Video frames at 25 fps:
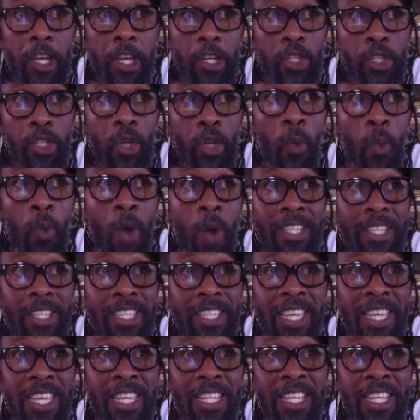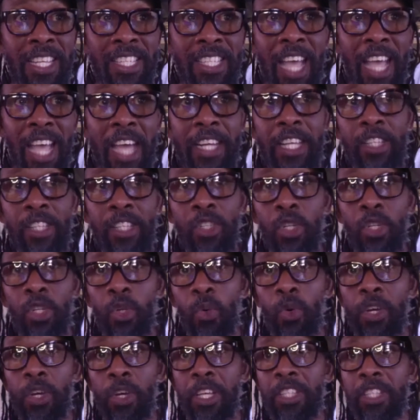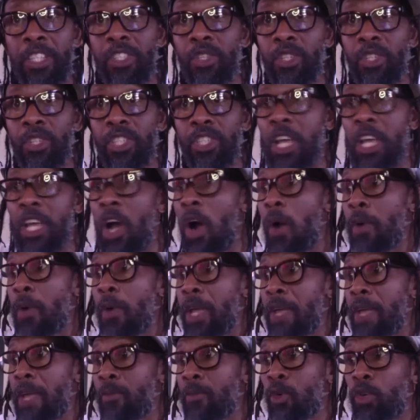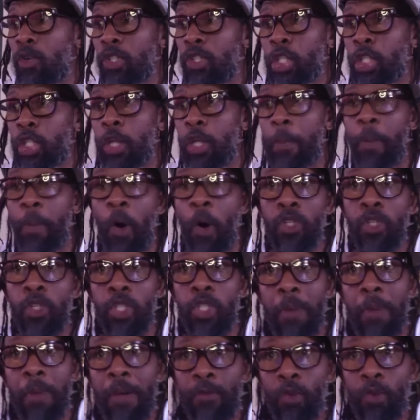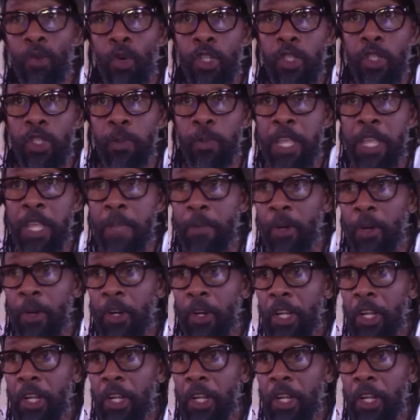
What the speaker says: So what he decided to do is to see how he could ship out some of those people